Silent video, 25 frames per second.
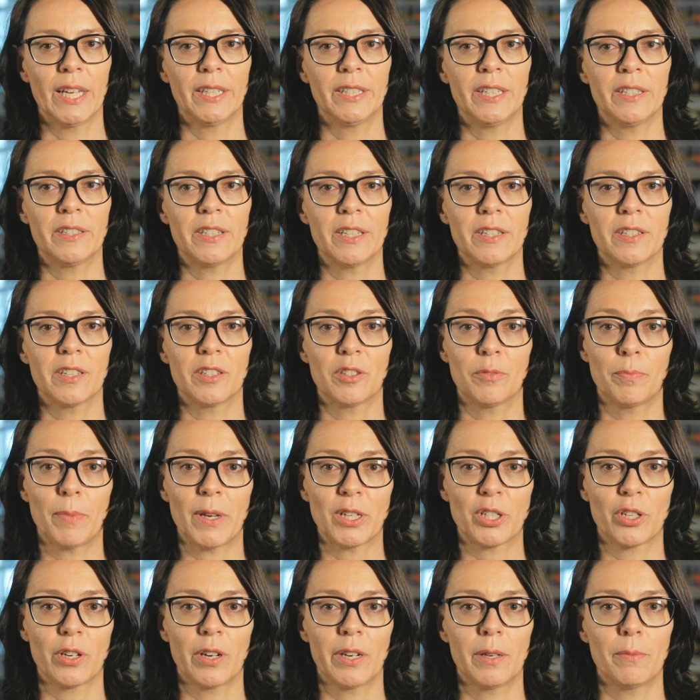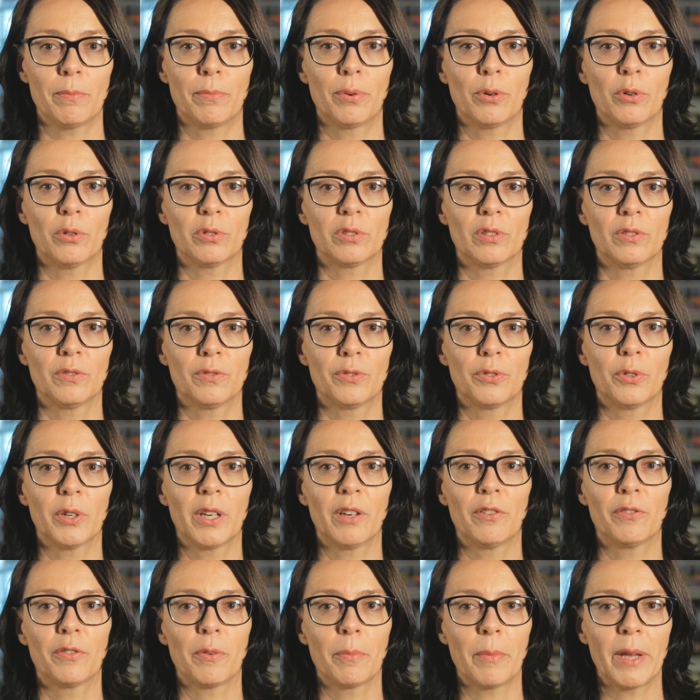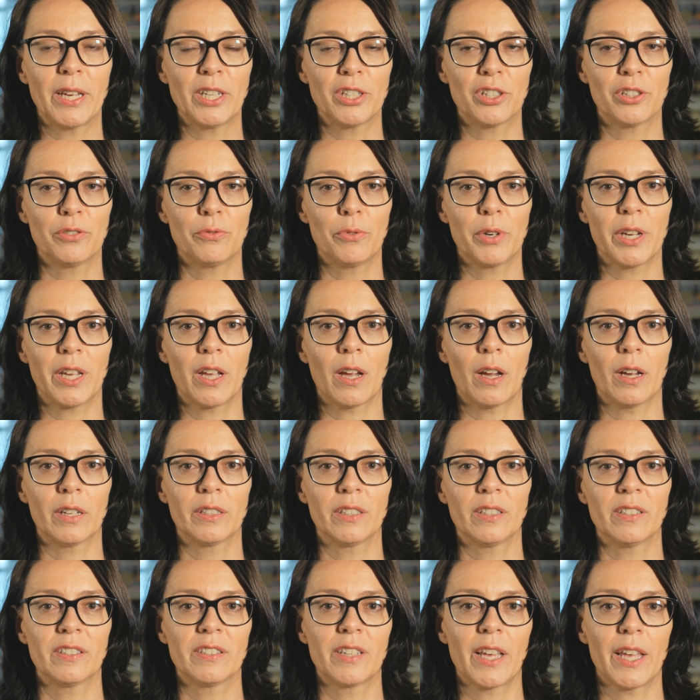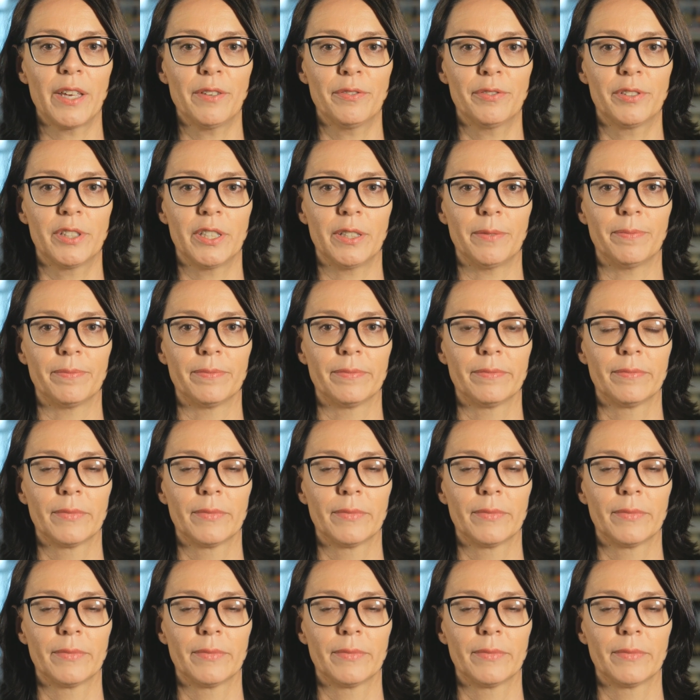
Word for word: This is especially important for information regarding safety.